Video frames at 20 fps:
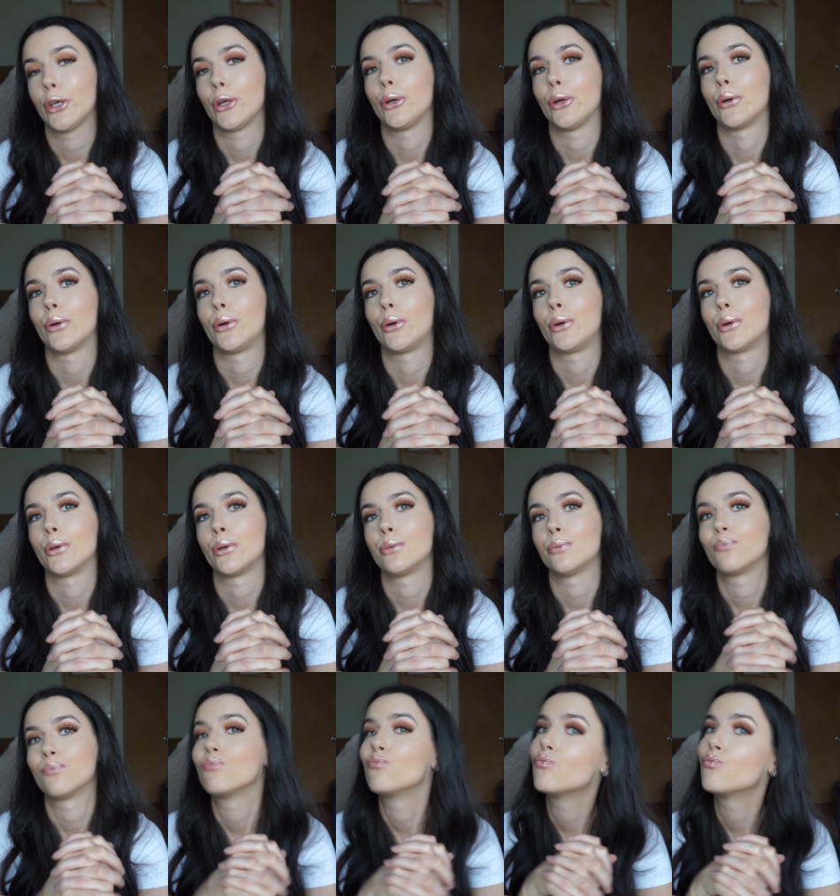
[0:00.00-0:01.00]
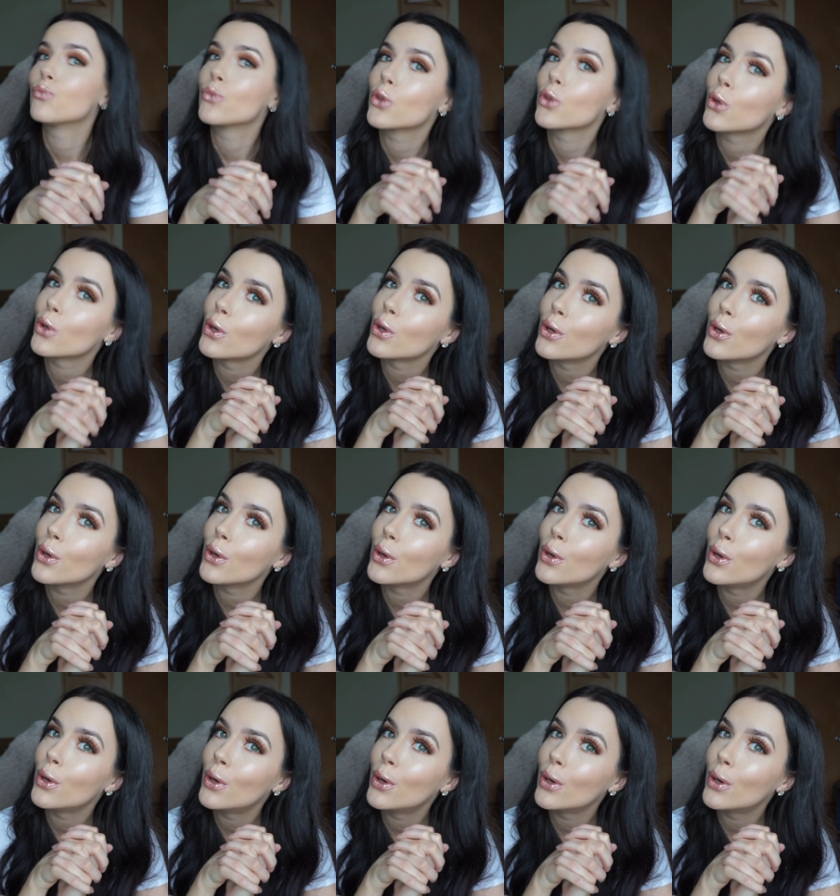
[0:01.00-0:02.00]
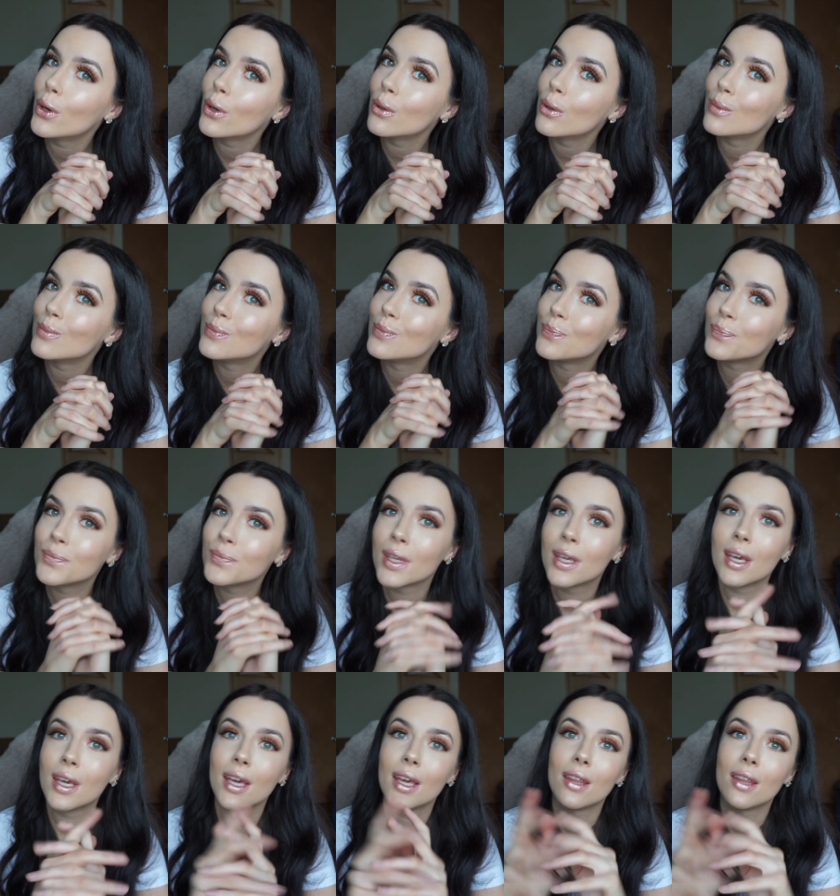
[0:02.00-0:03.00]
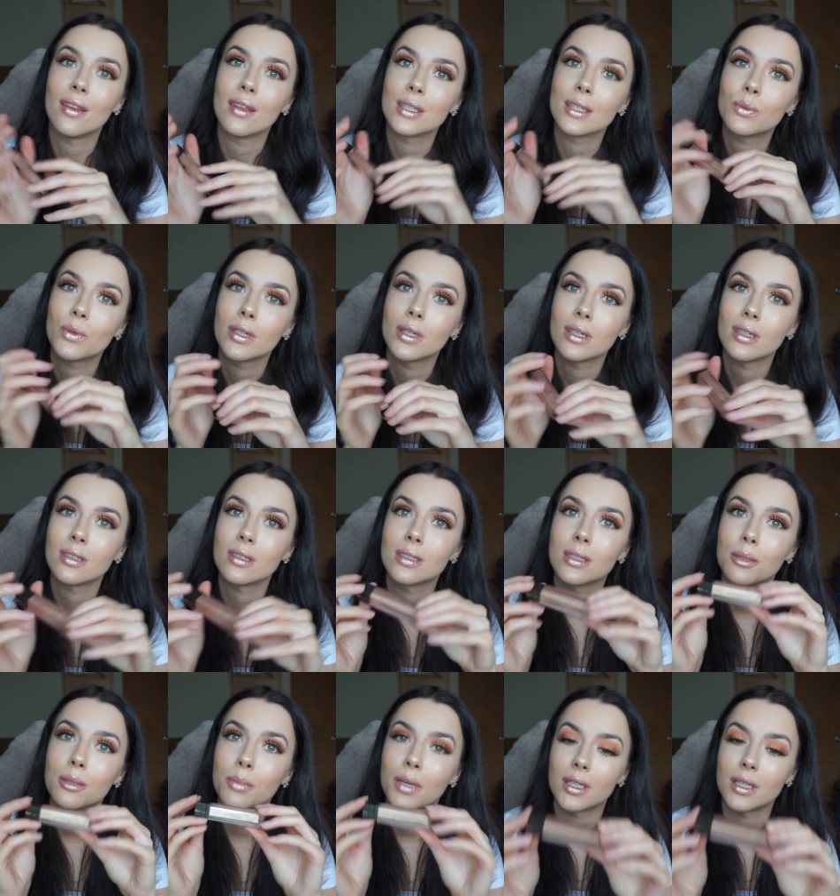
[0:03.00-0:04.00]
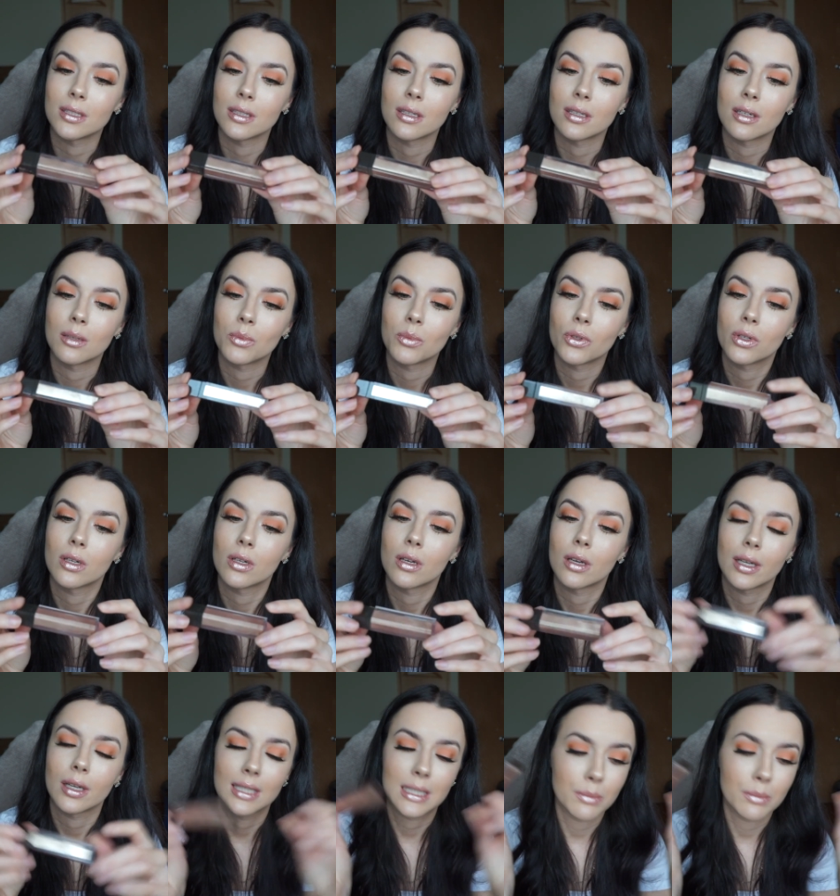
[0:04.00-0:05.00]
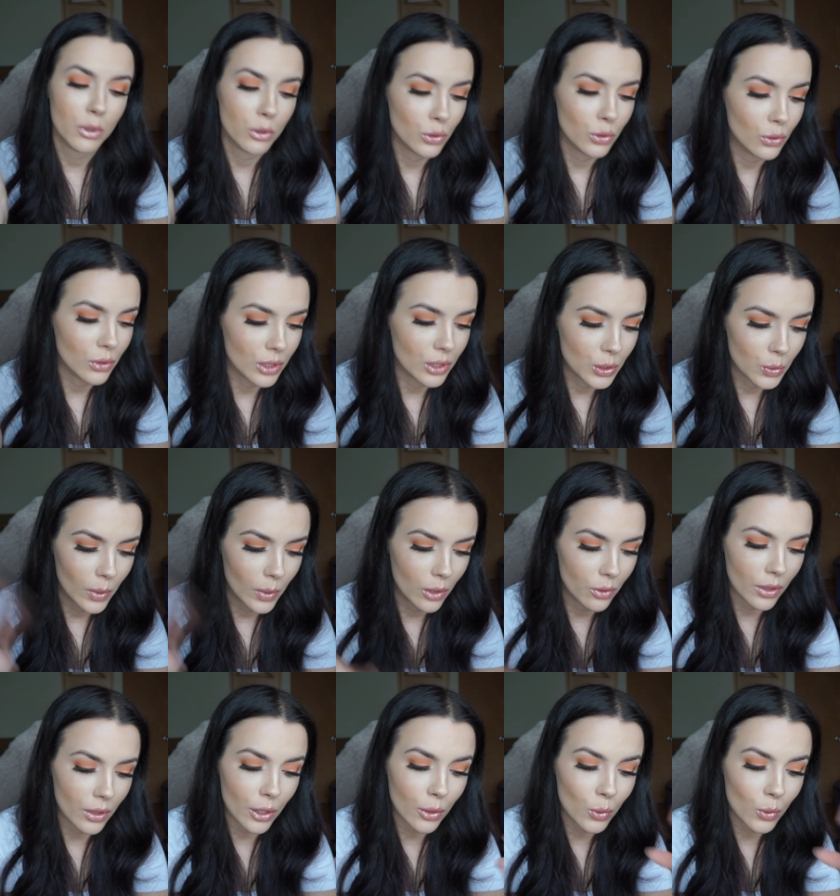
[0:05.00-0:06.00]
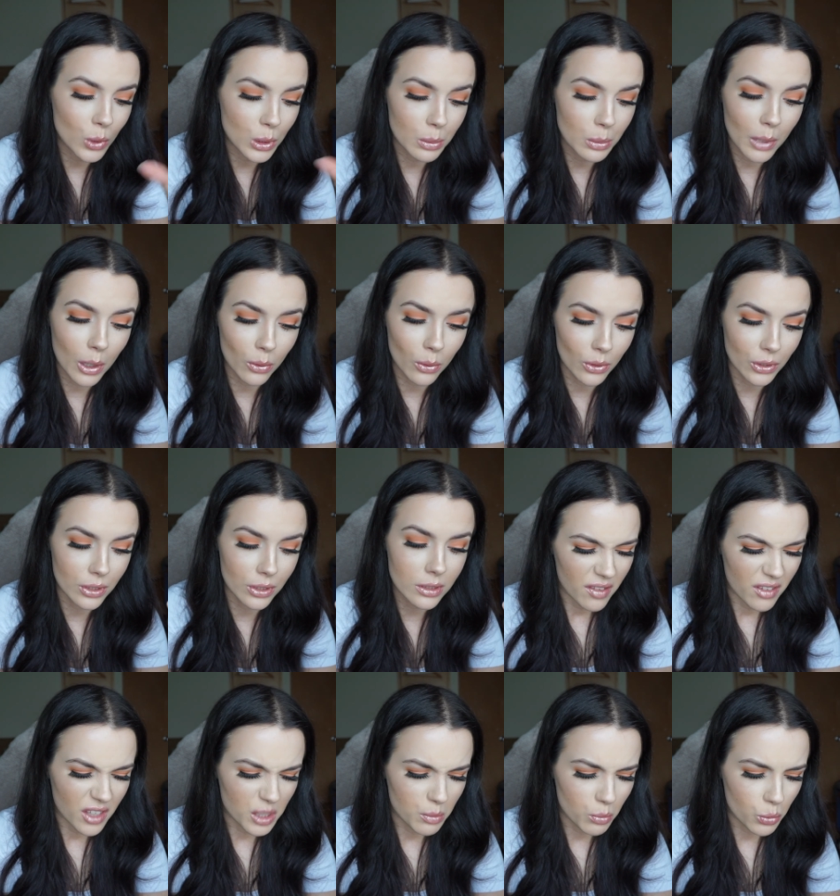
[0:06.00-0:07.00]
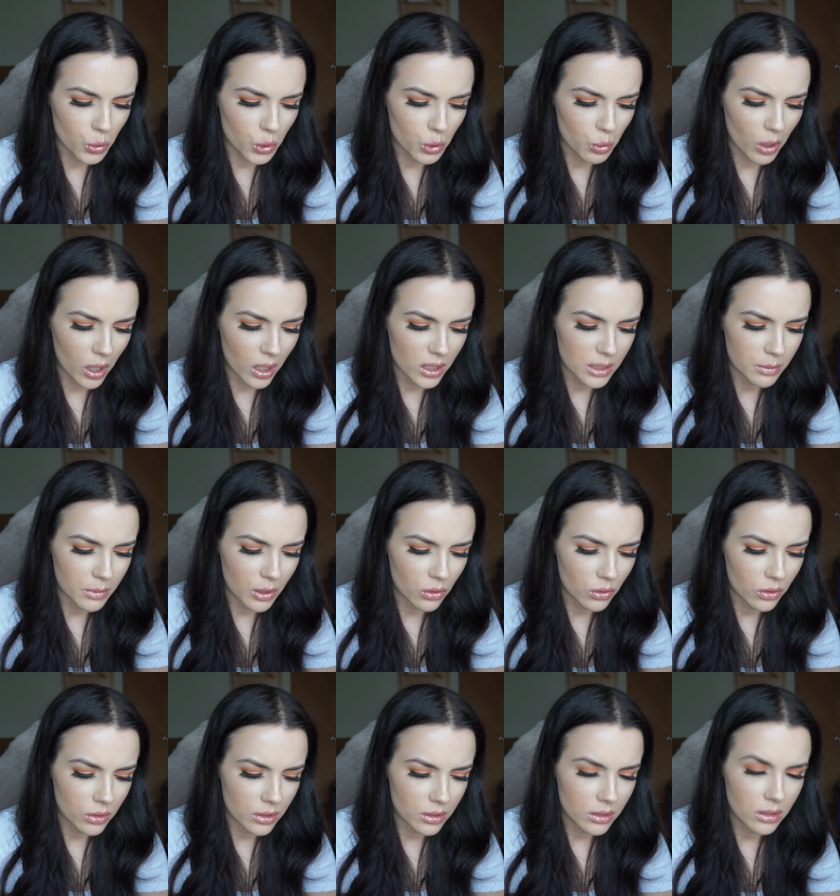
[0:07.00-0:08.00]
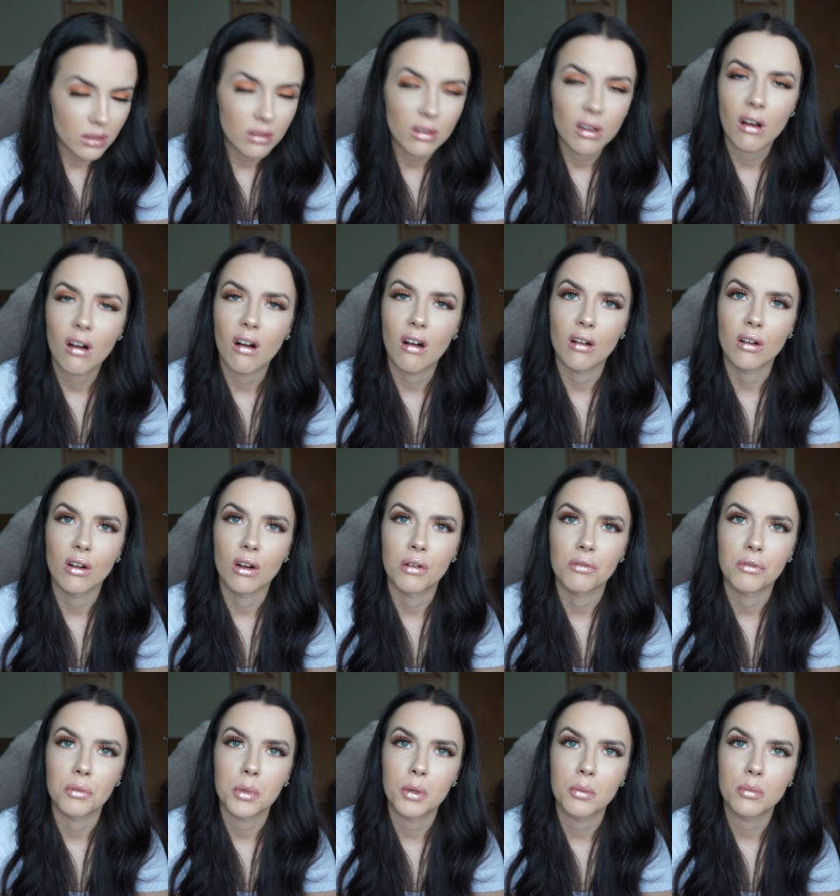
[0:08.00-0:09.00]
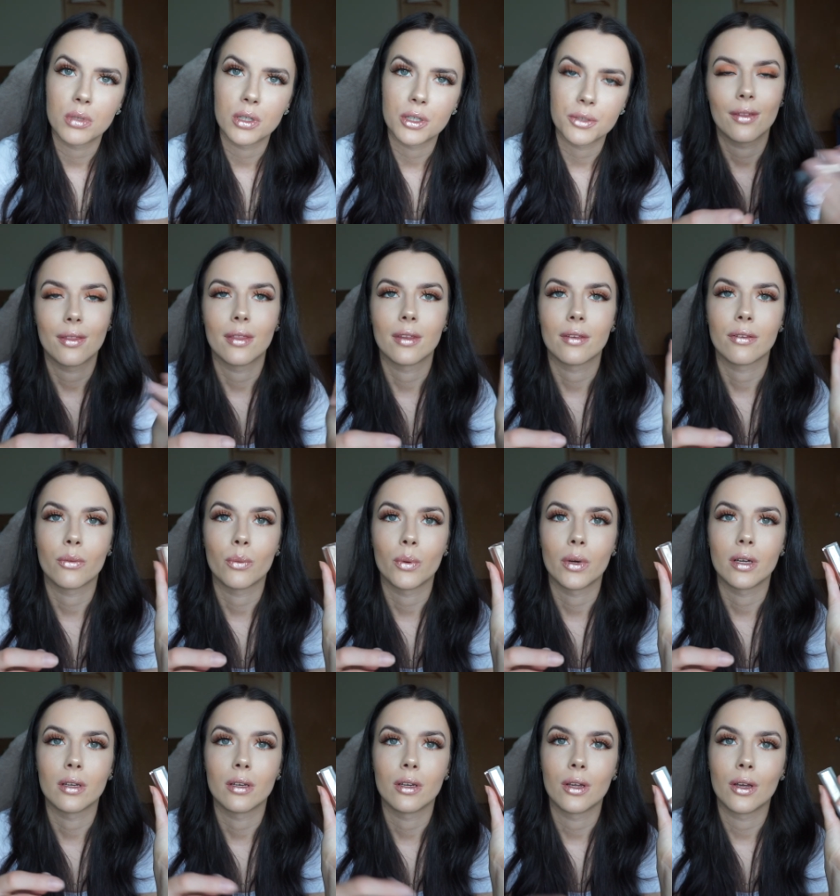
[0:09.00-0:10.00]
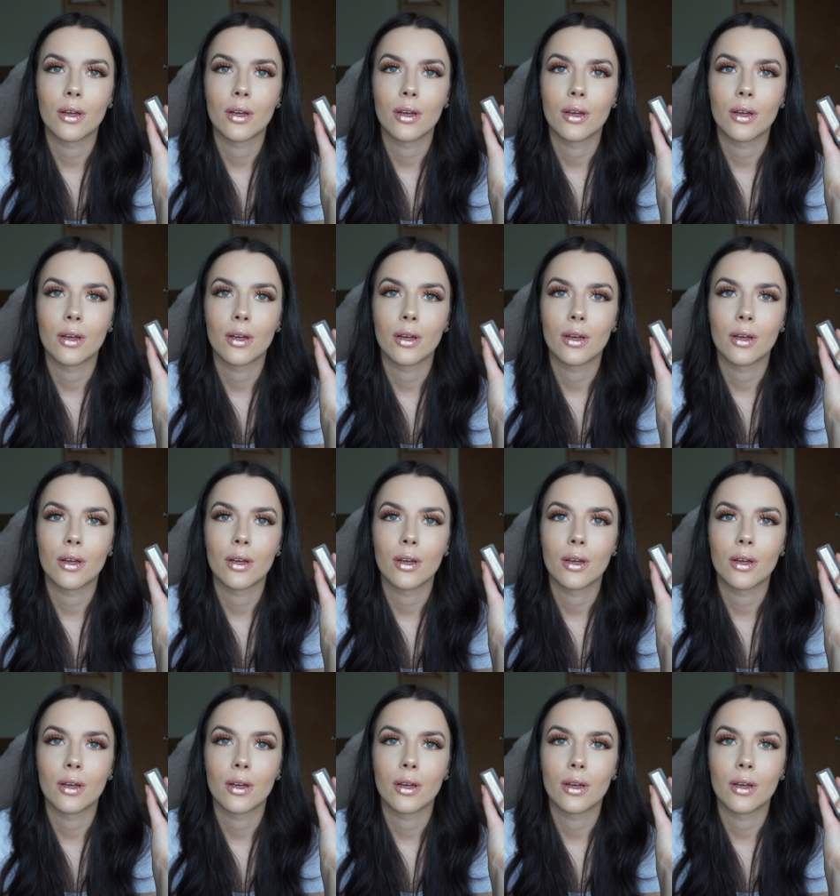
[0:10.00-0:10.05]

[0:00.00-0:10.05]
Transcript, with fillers: girl girl this one is amazing I'm not gonna lie smells good as well they all smell good does Bourjois smell good I can't remember this one